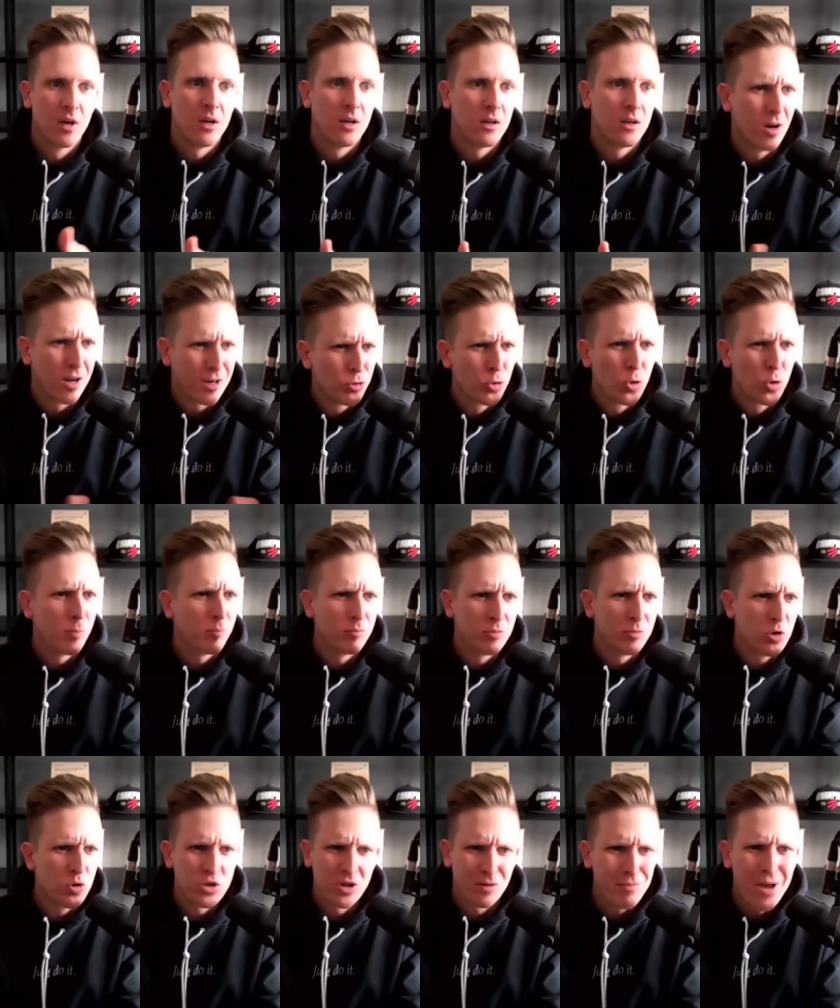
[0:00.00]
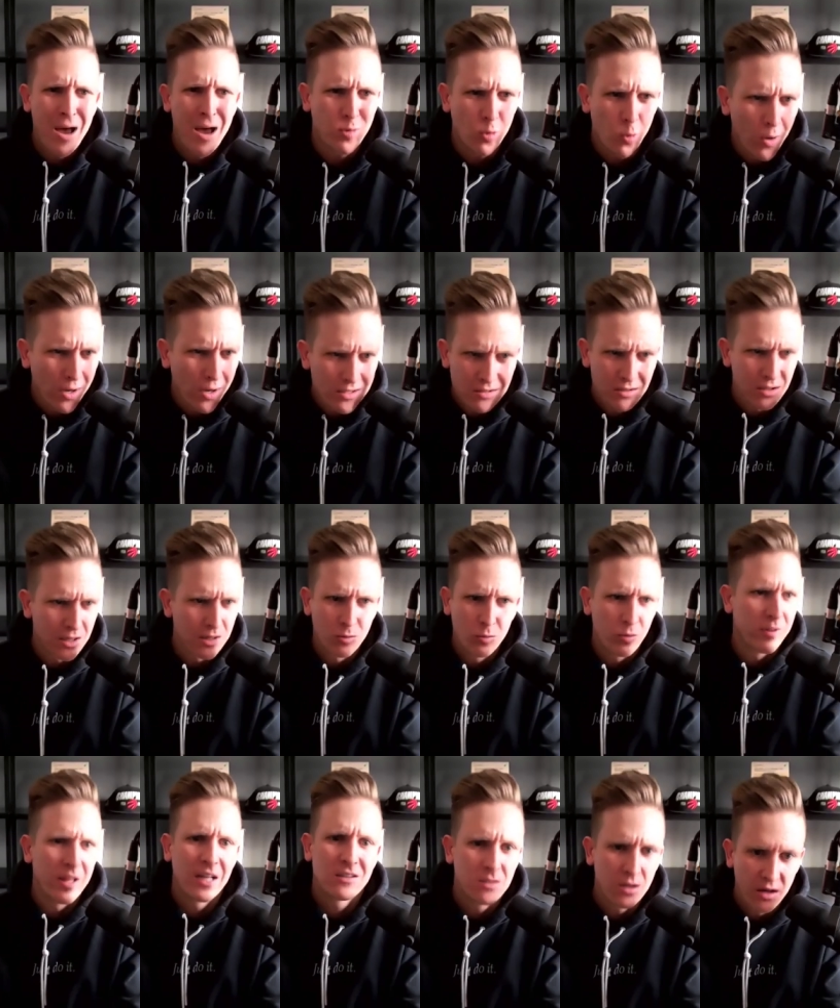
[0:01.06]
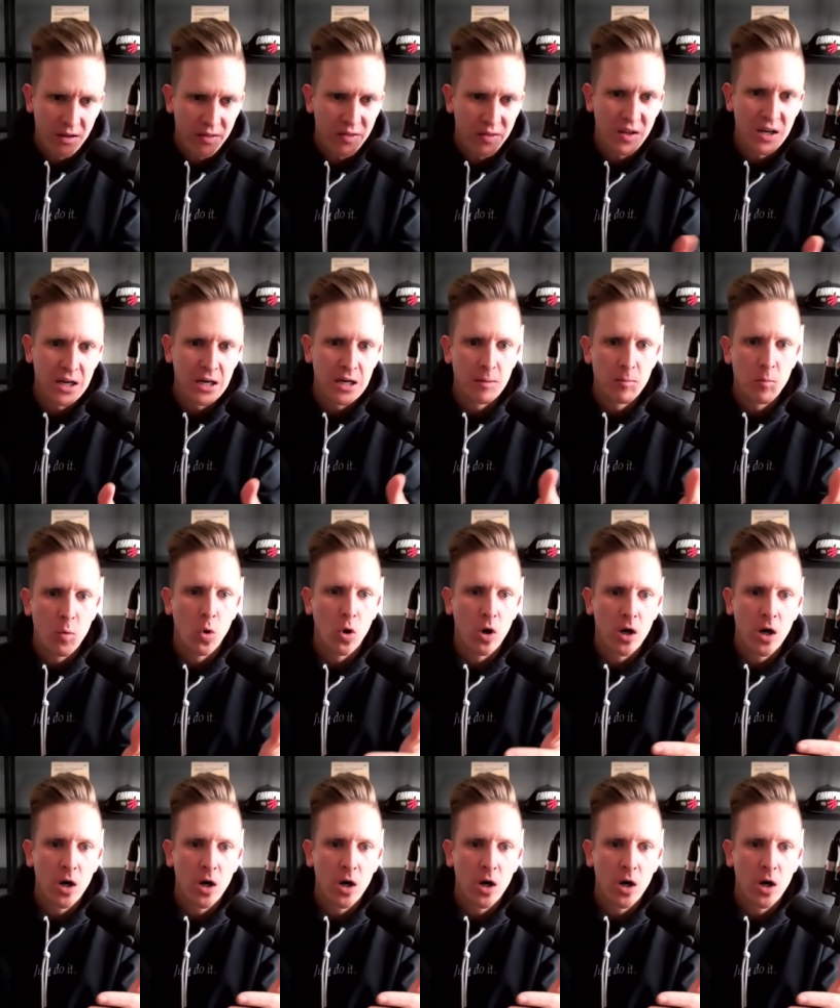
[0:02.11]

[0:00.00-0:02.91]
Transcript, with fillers: You know, I grew up using MapQuest. Like, well, that's not a thing anymore.